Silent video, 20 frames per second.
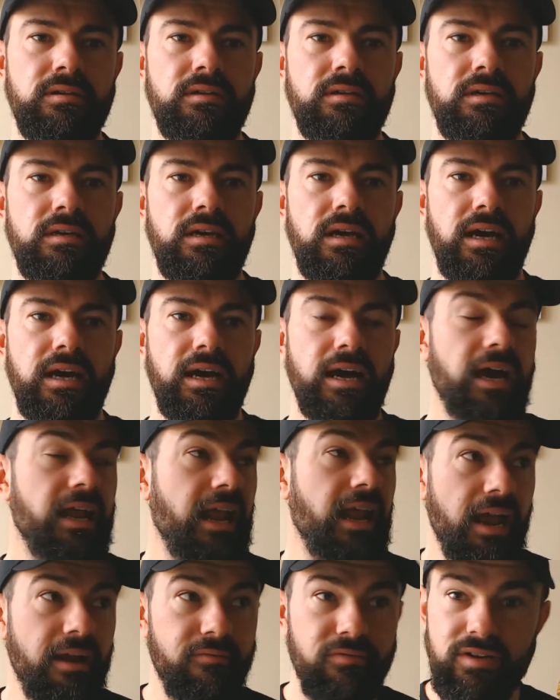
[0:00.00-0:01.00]
And
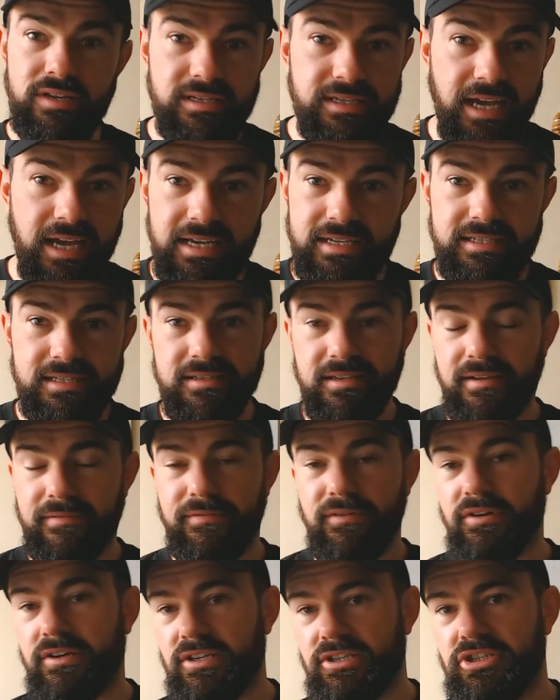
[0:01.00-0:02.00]
everything tasted like
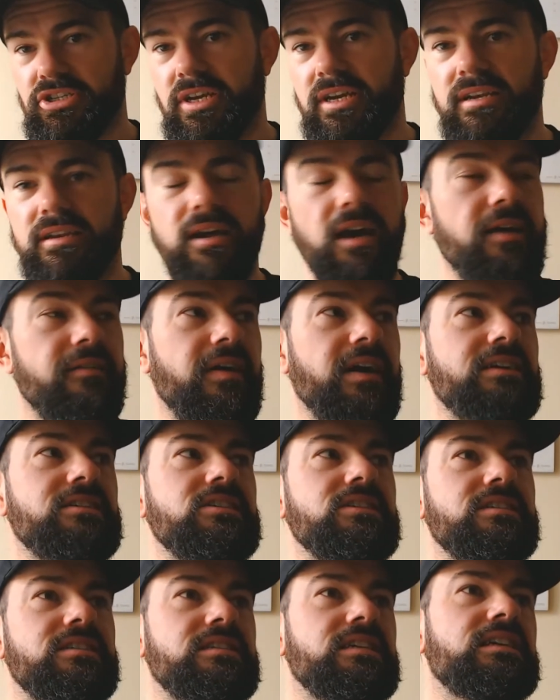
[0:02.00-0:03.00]
fucking shit. I've actually
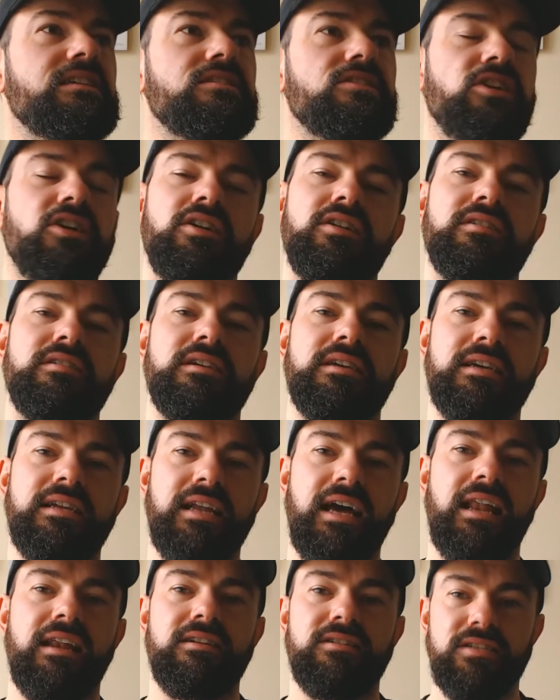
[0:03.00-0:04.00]
since heard the
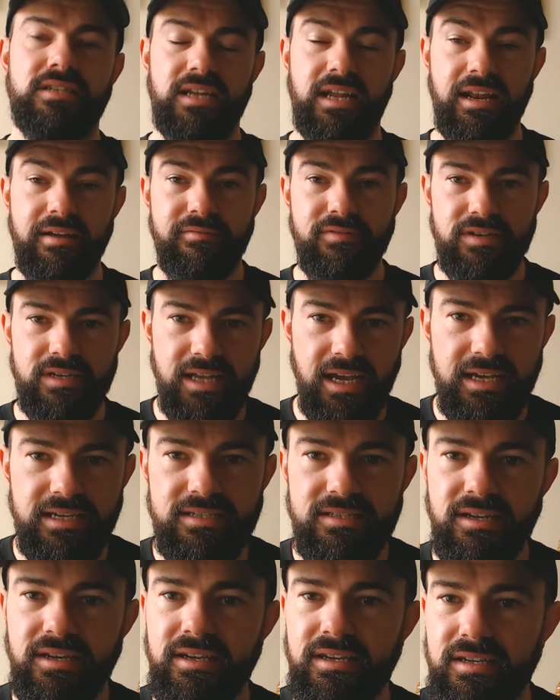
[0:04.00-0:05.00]
analogy that everything tastes
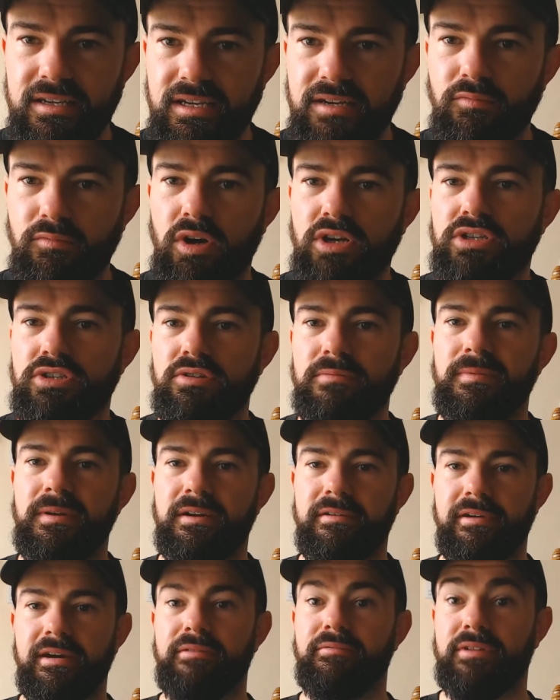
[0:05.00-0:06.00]
like washing up
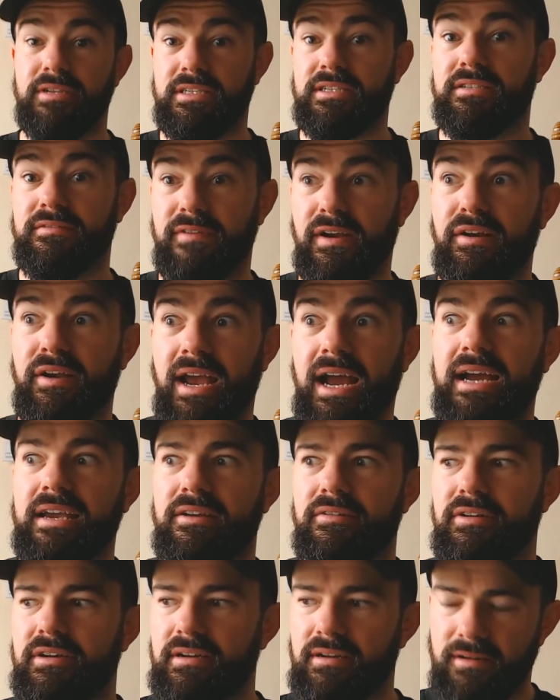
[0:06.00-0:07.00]
liquid, which is very
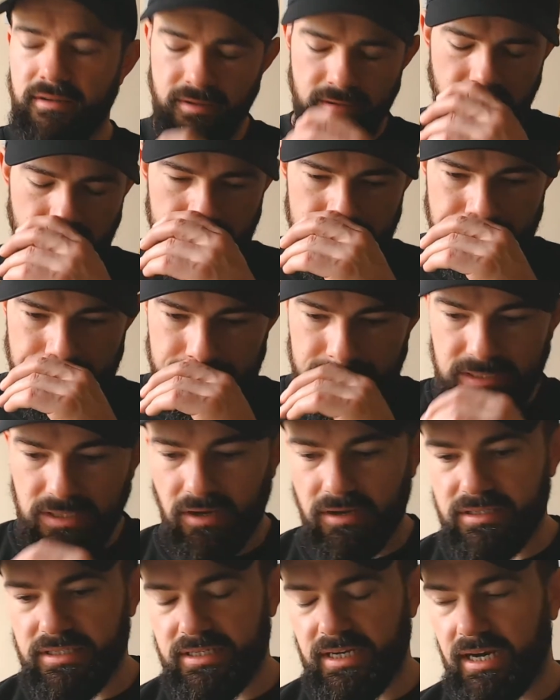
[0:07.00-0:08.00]
accurate. So I
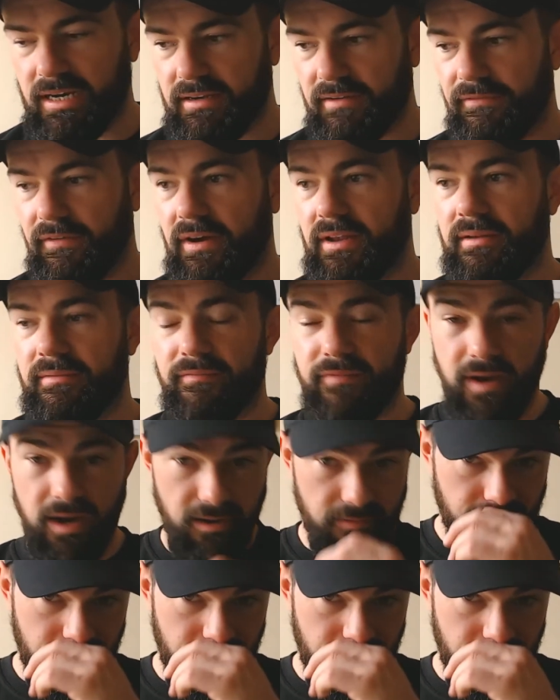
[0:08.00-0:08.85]
started to find it very, very